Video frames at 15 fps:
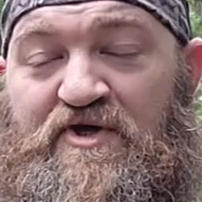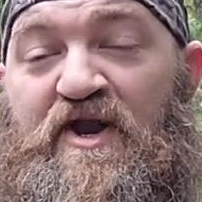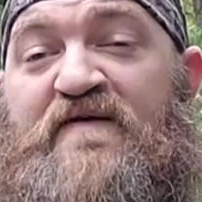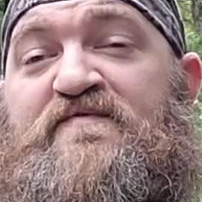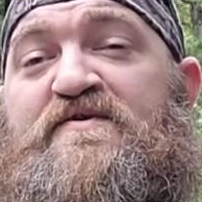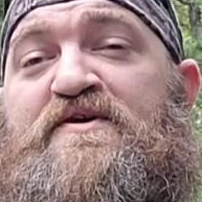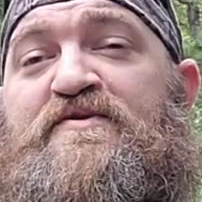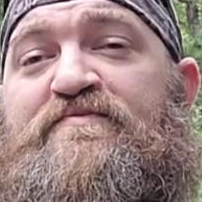Good
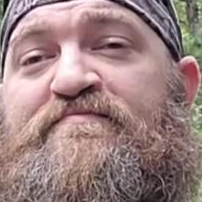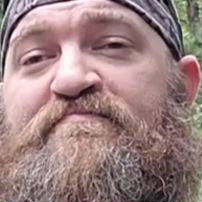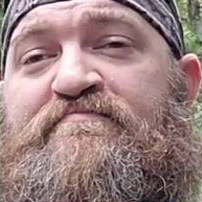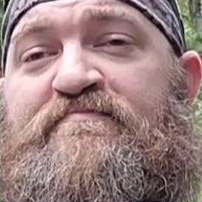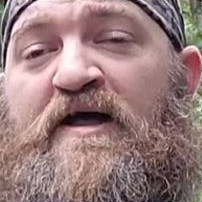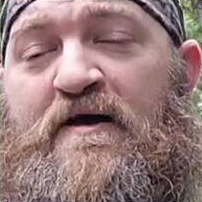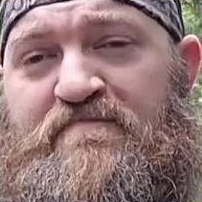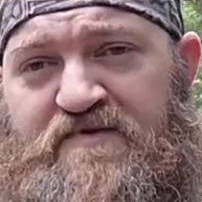afternoon.
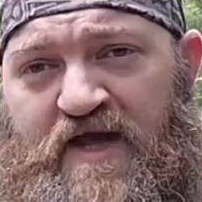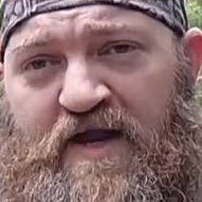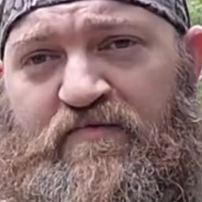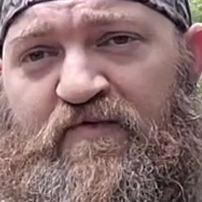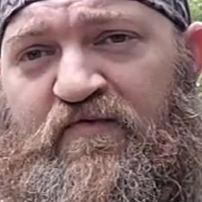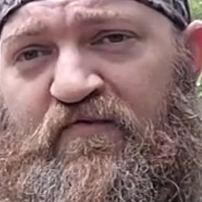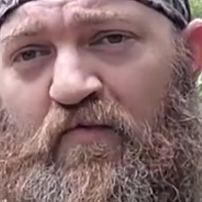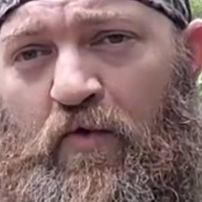I'm Dan
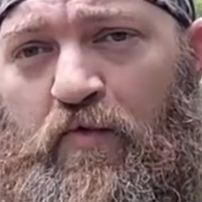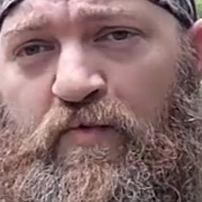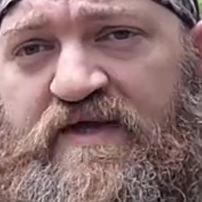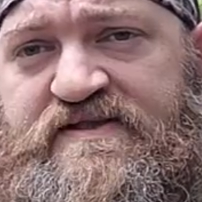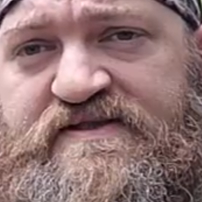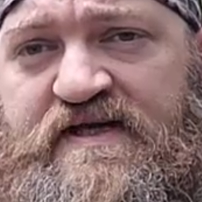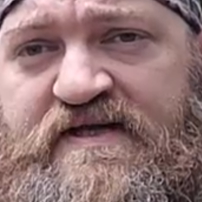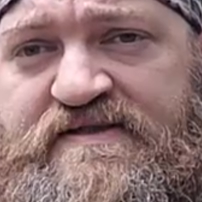with Four
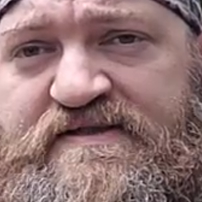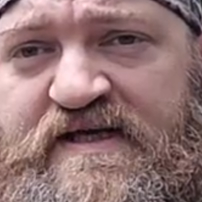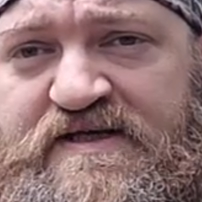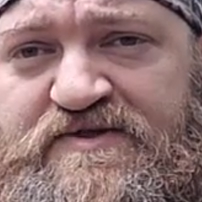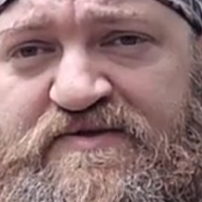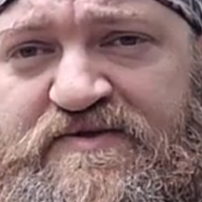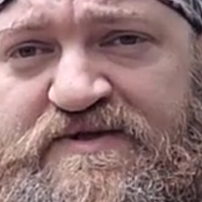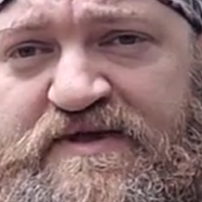Winds
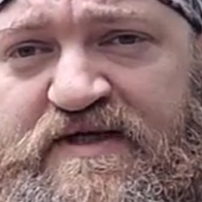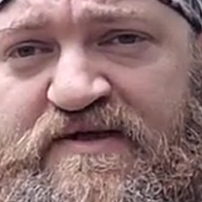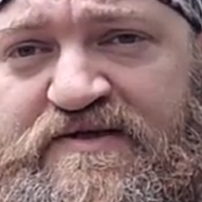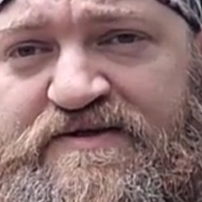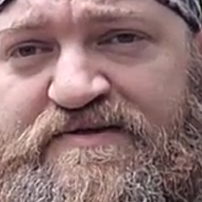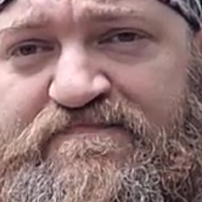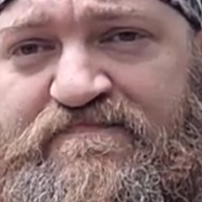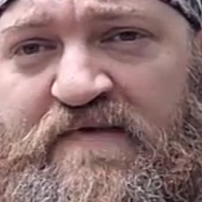Ancestral
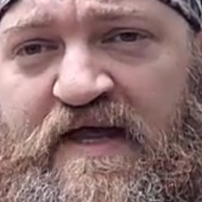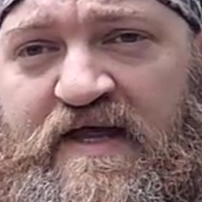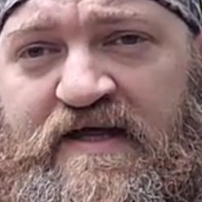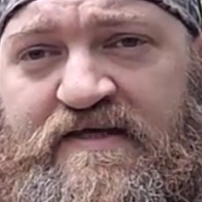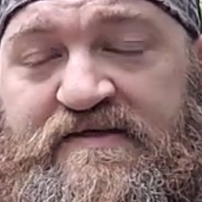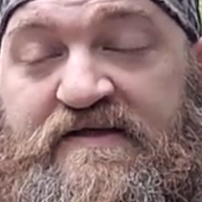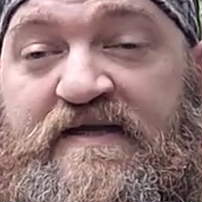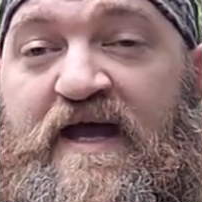Skills.
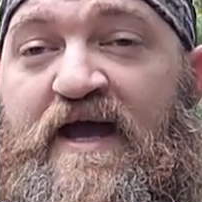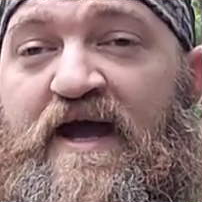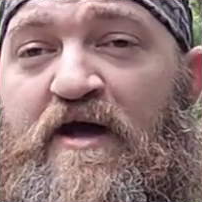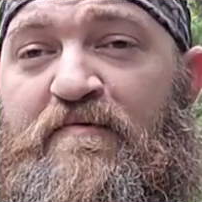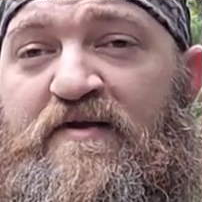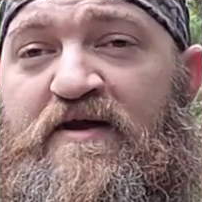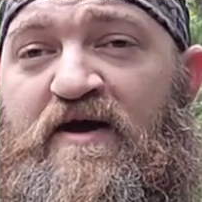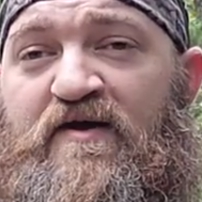Today
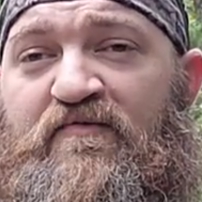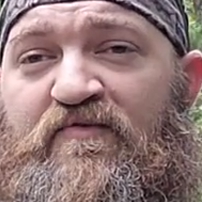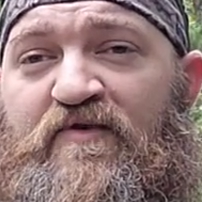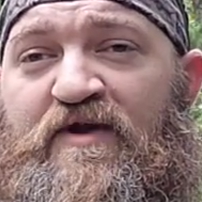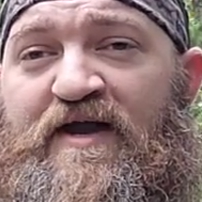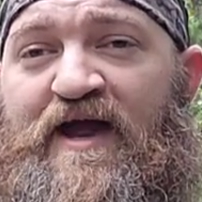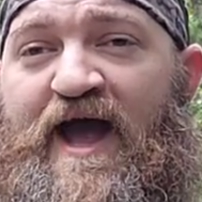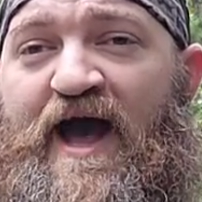I'll be
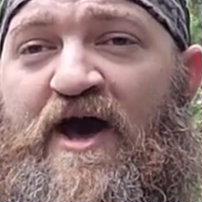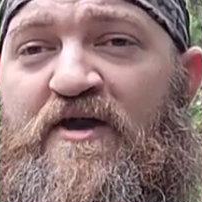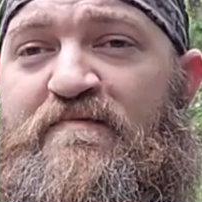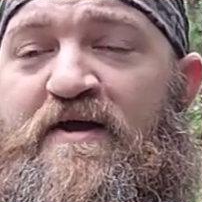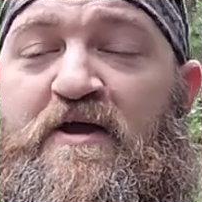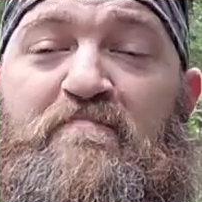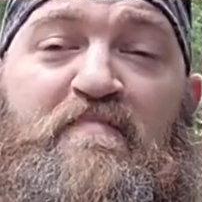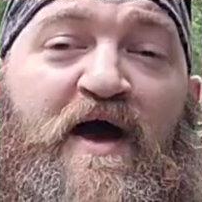covering how to
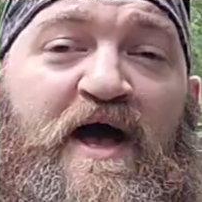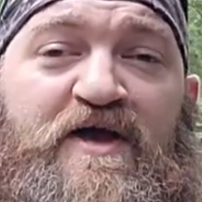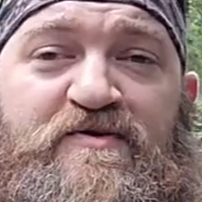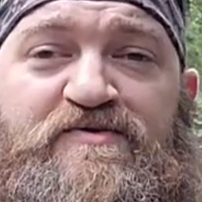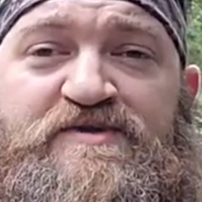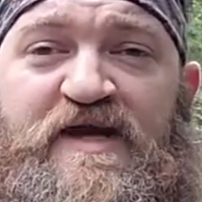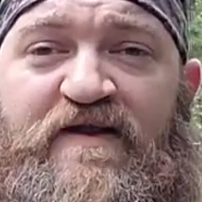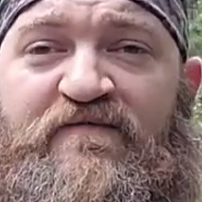make a
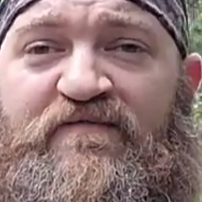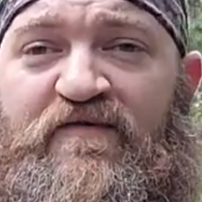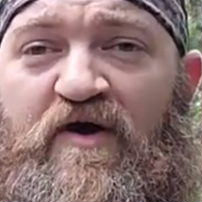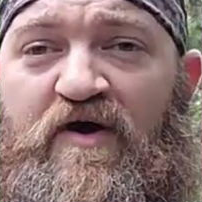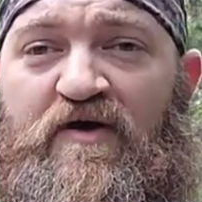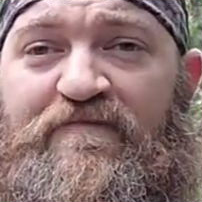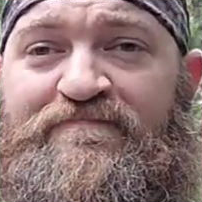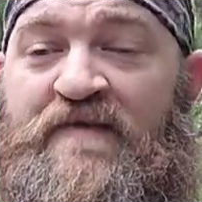Paiute
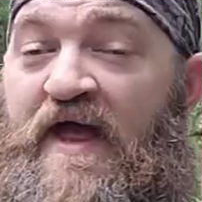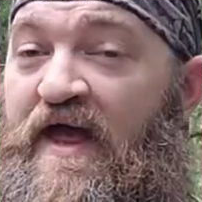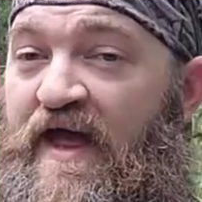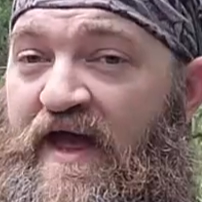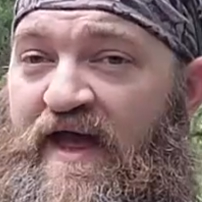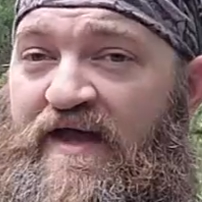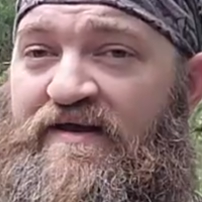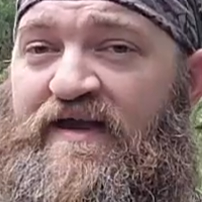deadfall,
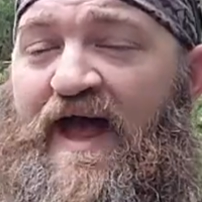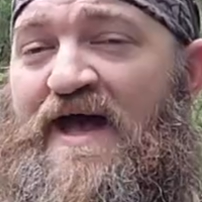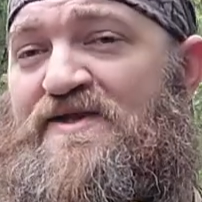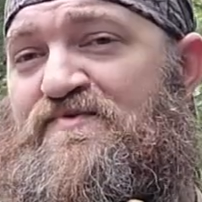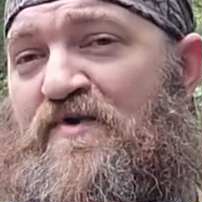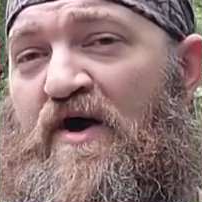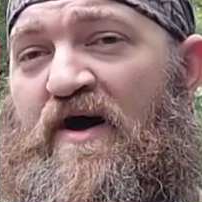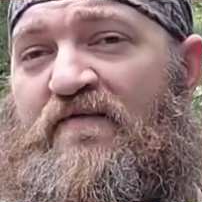and
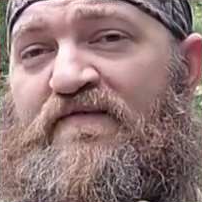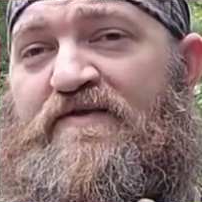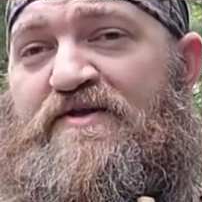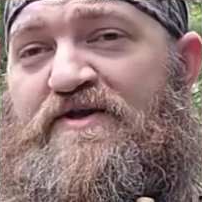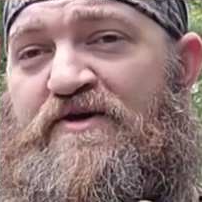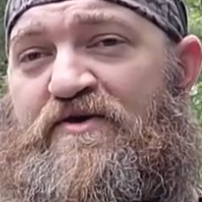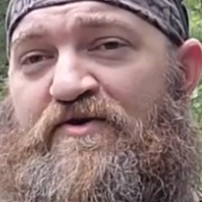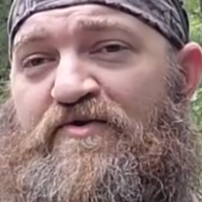as we
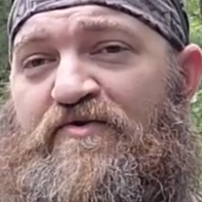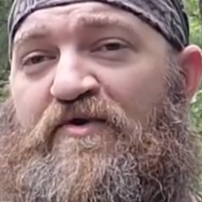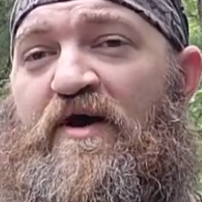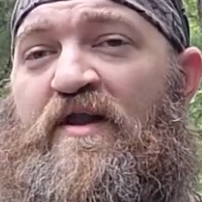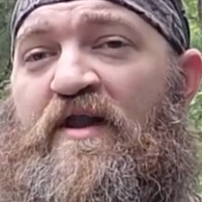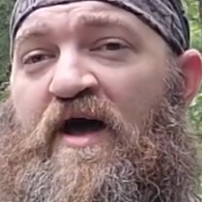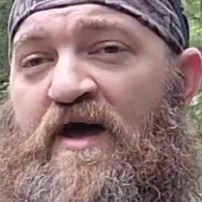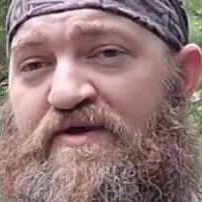often do,
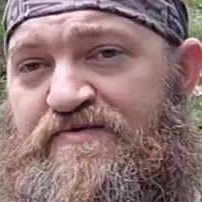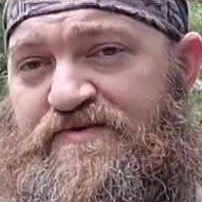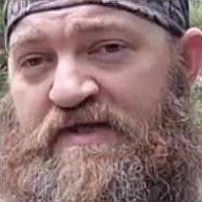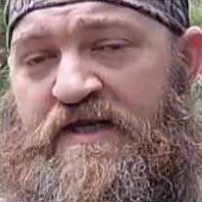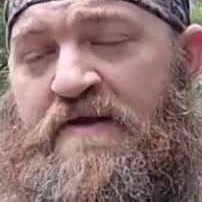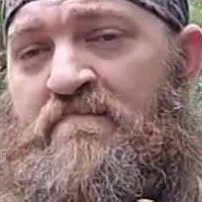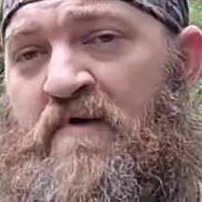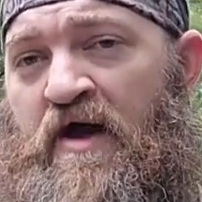not
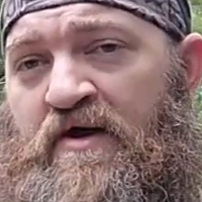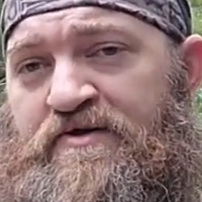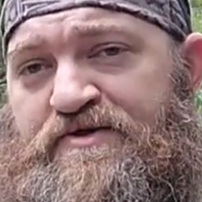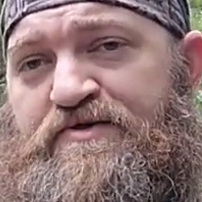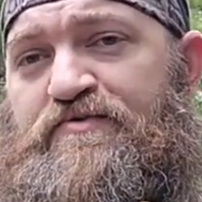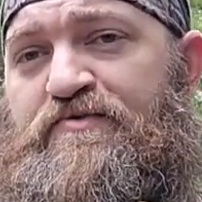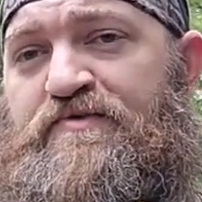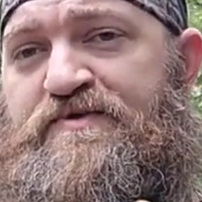using any modern
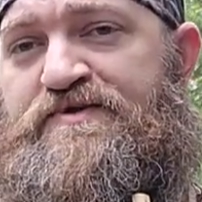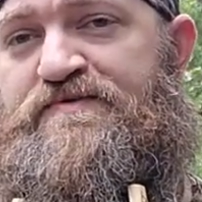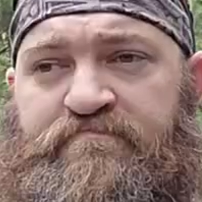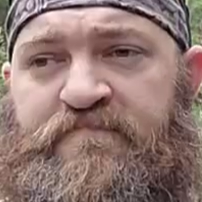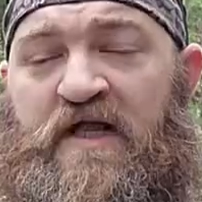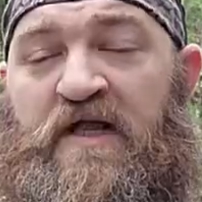tools.